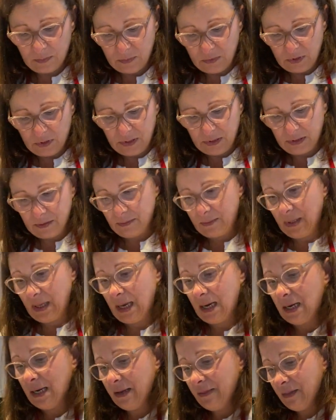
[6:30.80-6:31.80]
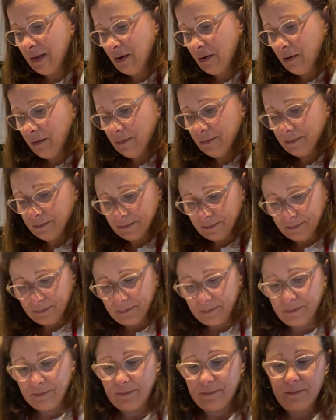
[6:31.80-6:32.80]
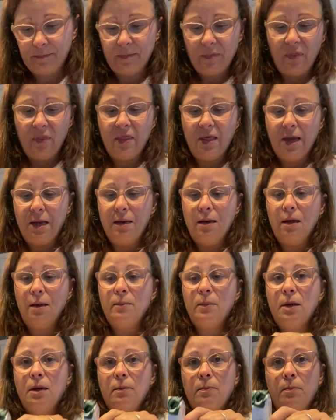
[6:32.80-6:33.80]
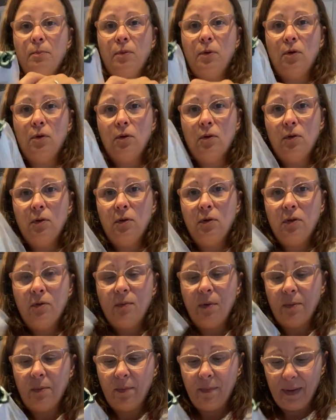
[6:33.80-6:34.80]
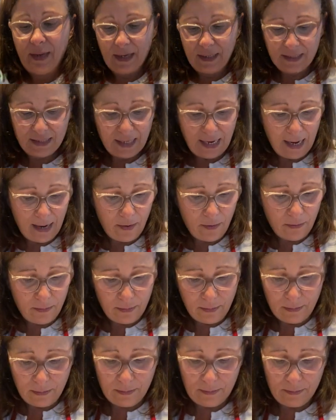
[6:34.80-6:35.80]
Just get it in there. Then I'm gonna pull the rubber band down,